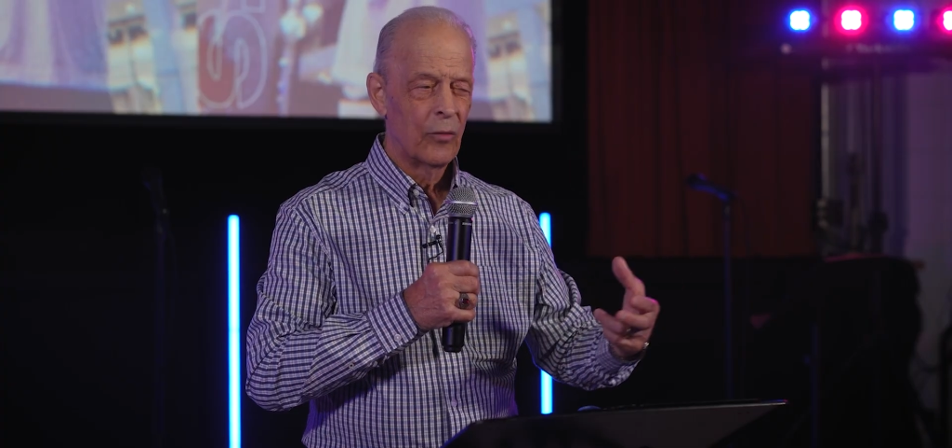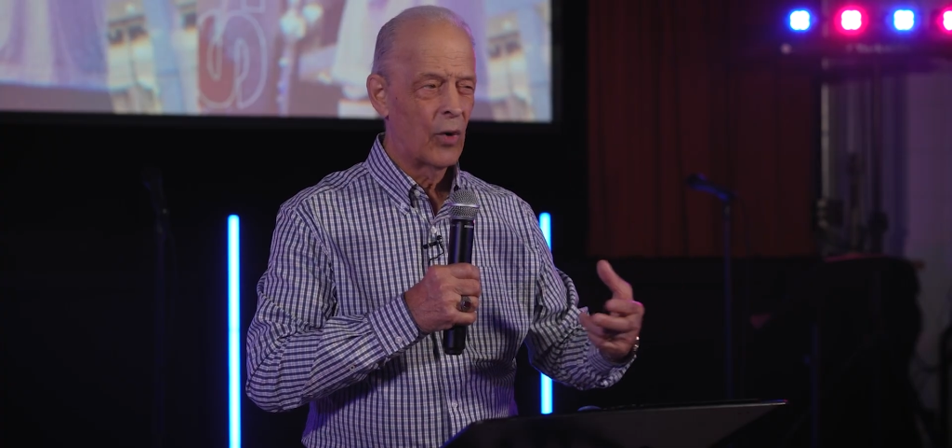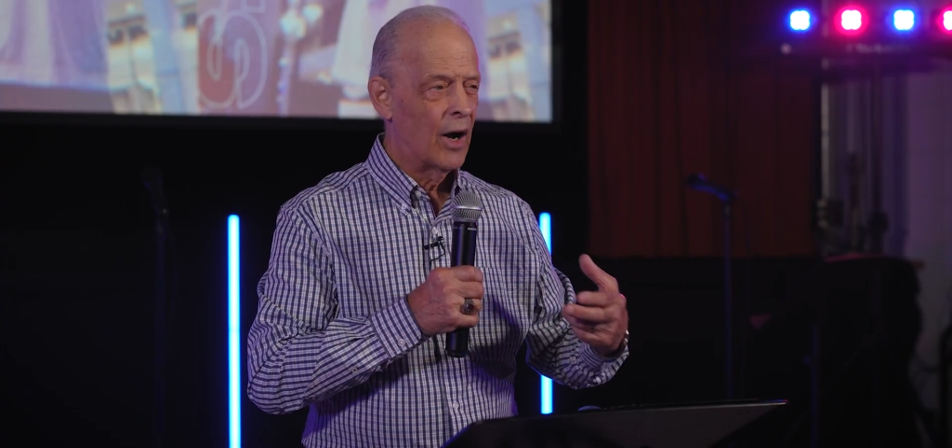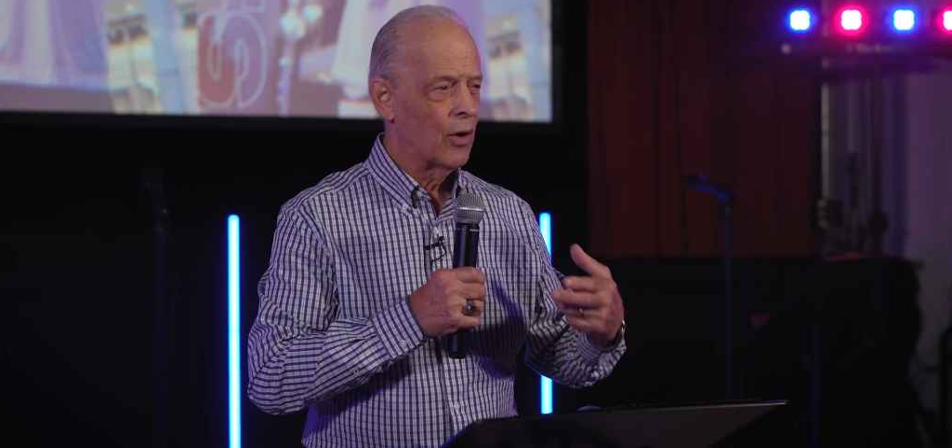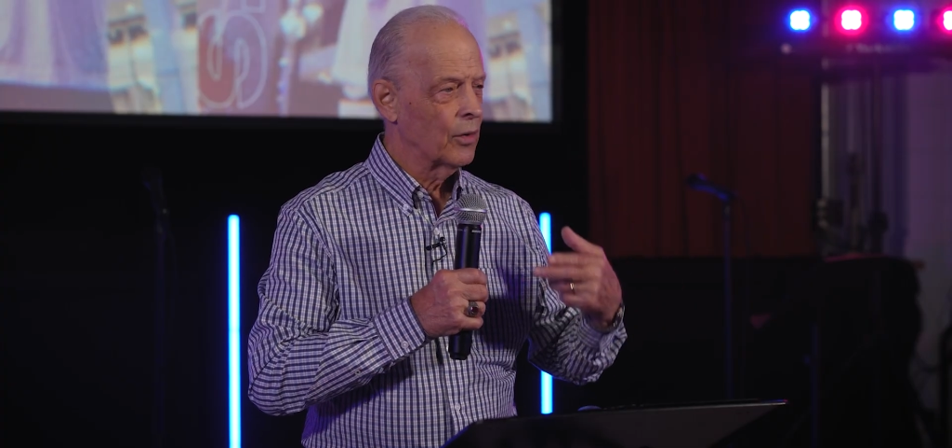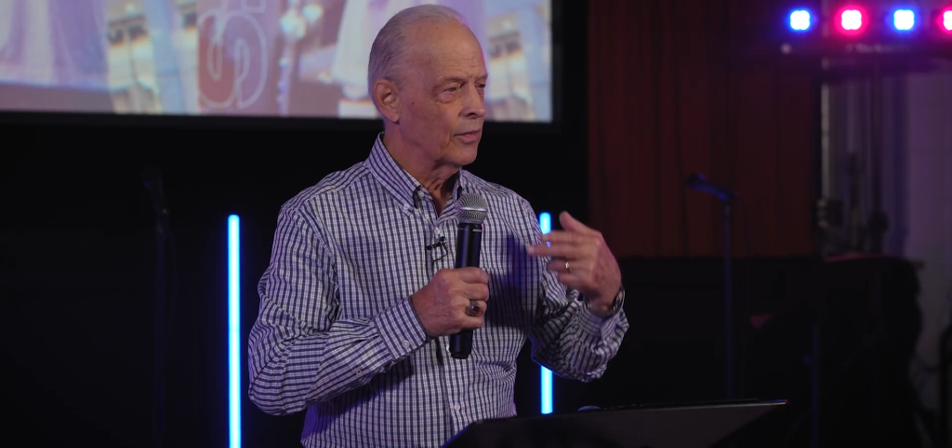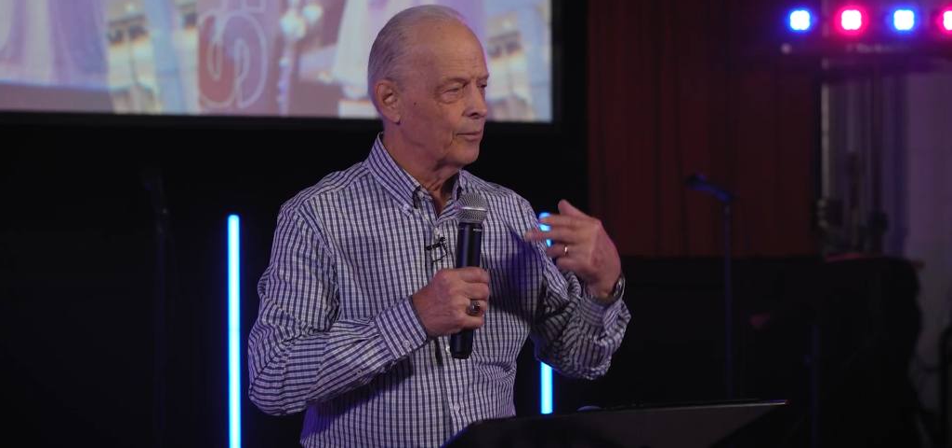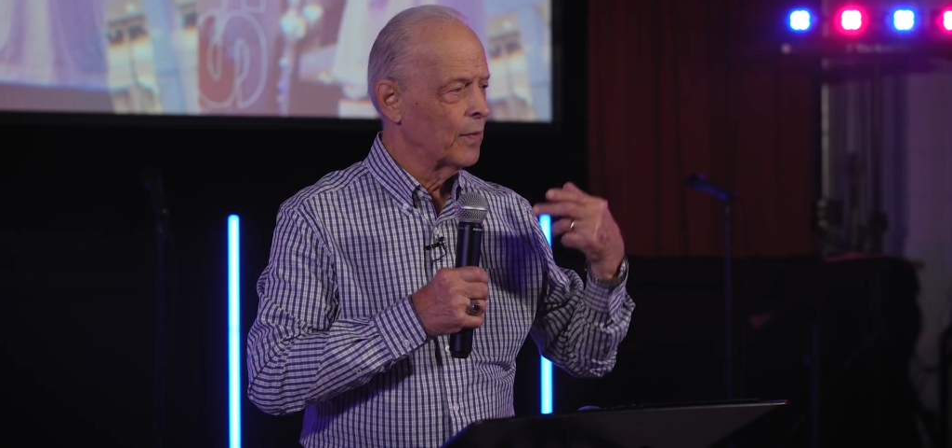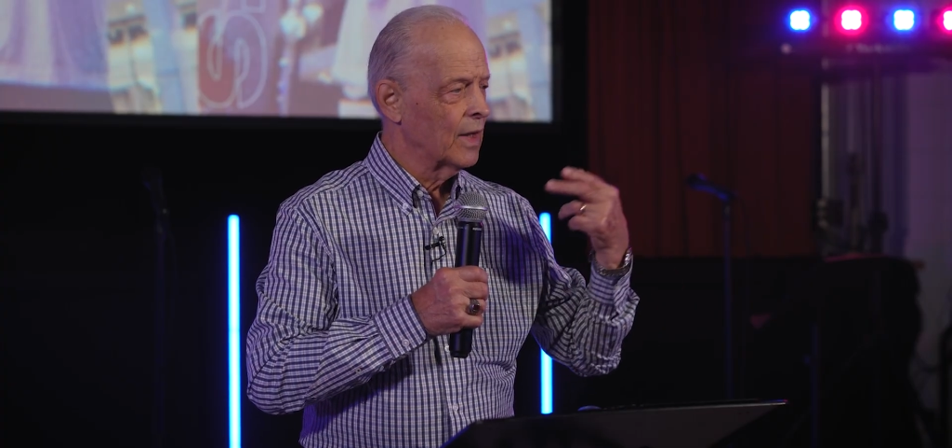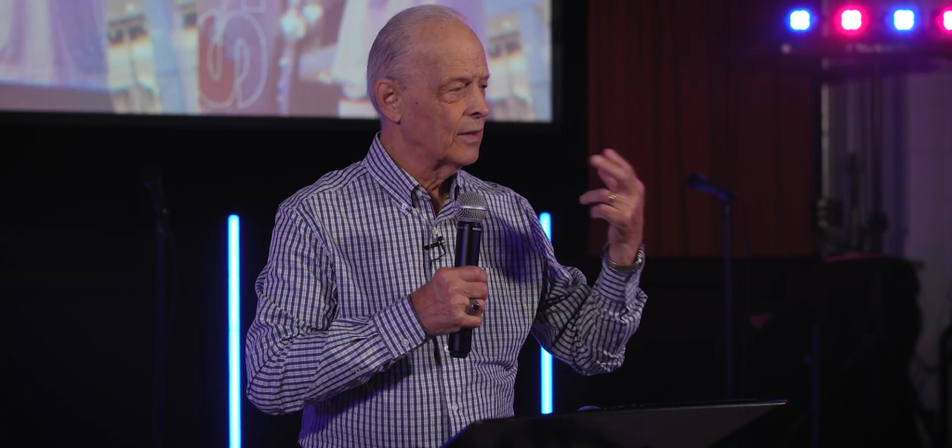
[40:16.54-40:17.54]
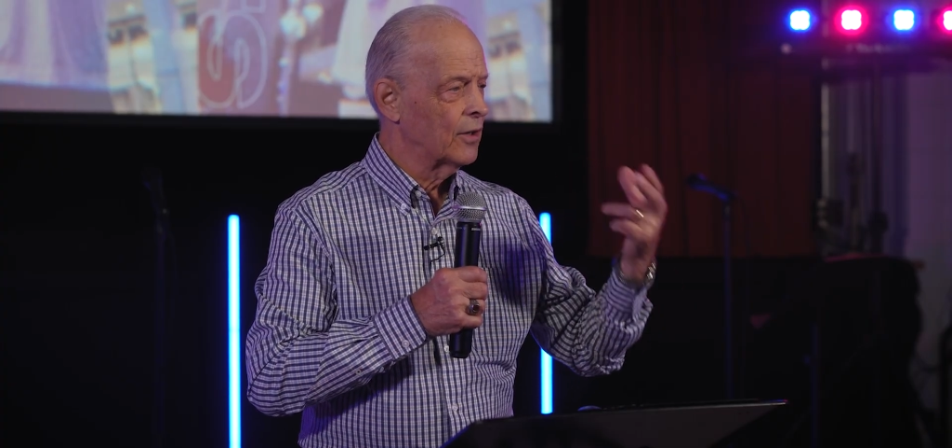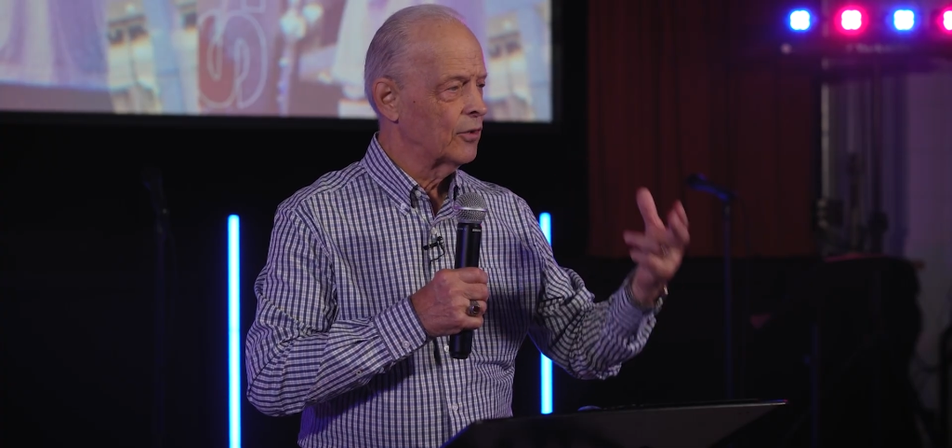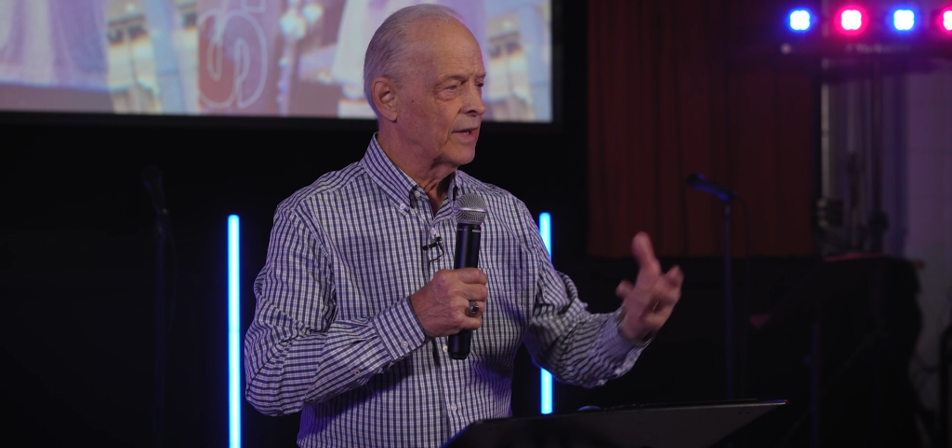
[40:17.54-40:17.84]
wow, your